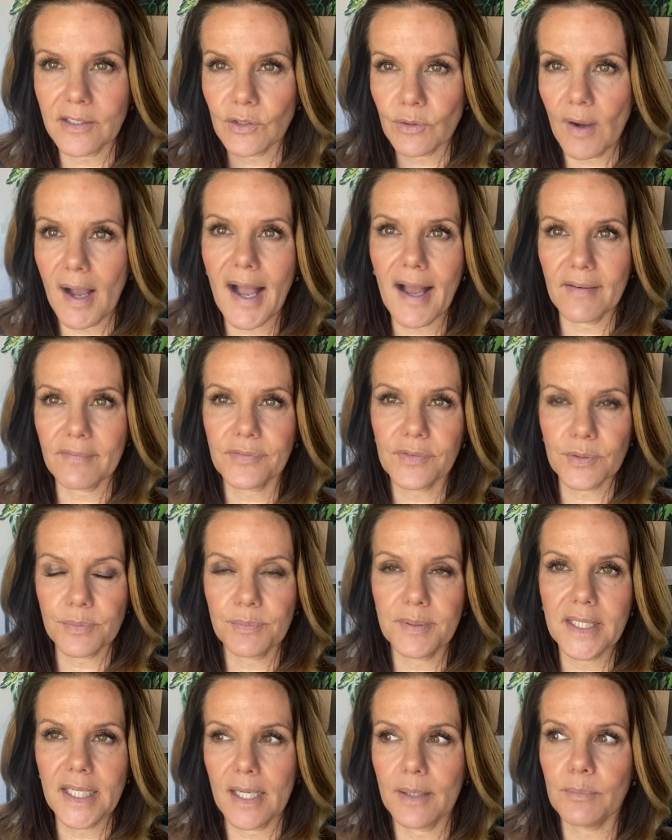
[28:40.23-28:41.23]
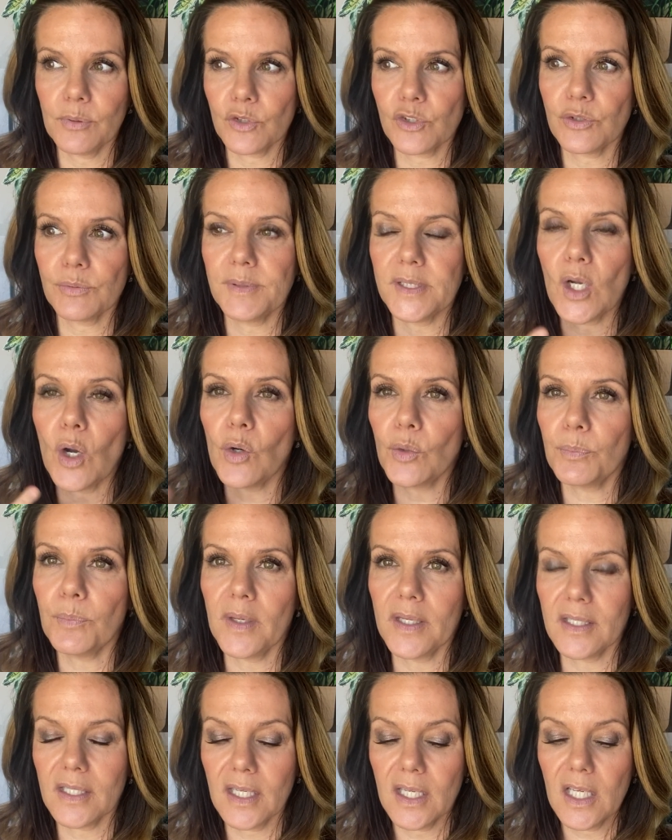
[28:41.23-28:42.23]
You have to be able to be
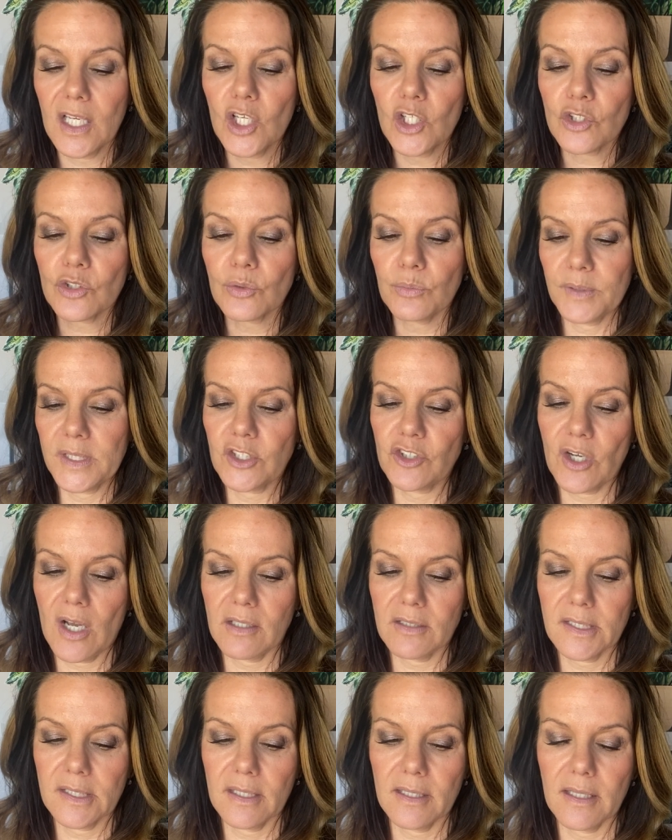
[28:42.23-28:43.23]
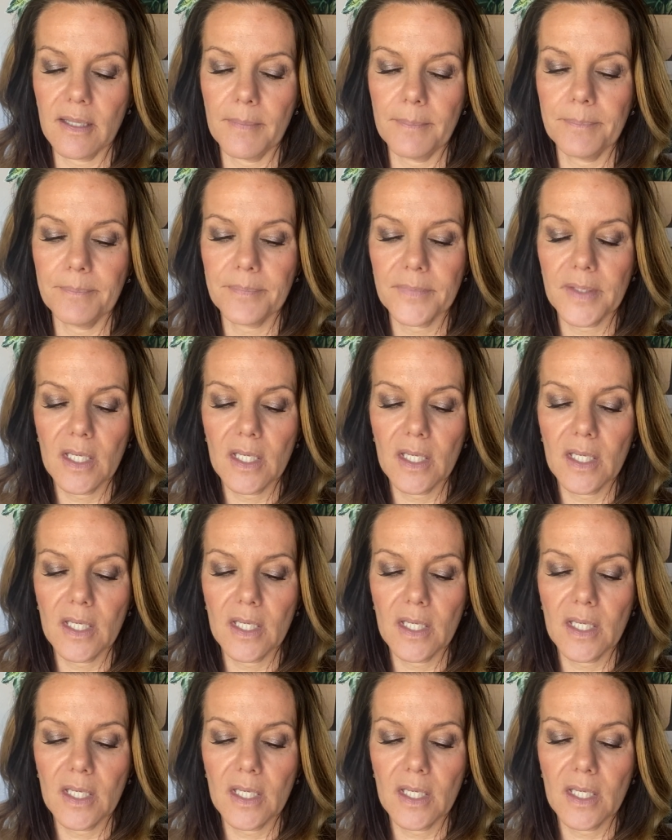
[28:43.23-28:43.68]
open to reach out to them.